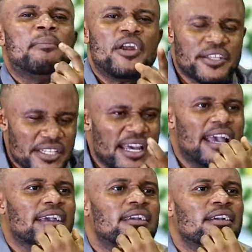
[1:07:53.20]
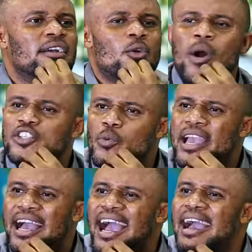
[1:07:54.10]
I'm hurting her
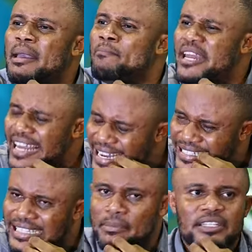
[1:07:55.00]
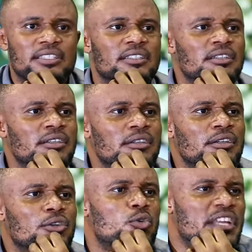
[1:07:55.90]
whilst we are being intimate?
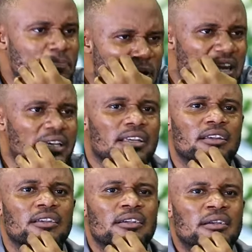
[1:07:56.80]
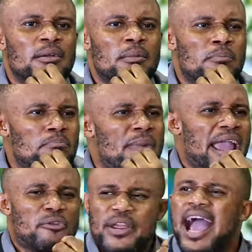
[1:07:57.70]
Could it be
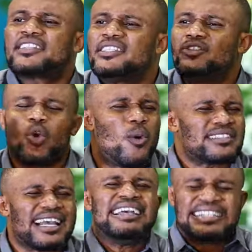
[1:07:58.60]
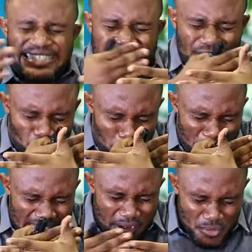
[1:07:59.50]
my reaction towards her? There
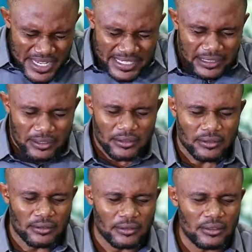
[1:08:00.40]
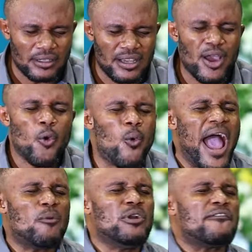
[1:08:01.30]
should be a reason.
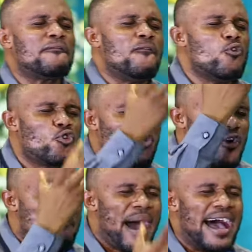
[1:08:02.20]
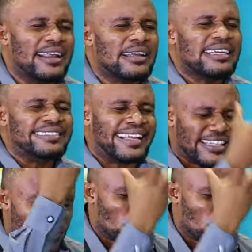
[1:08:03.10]
Why will a full grown man that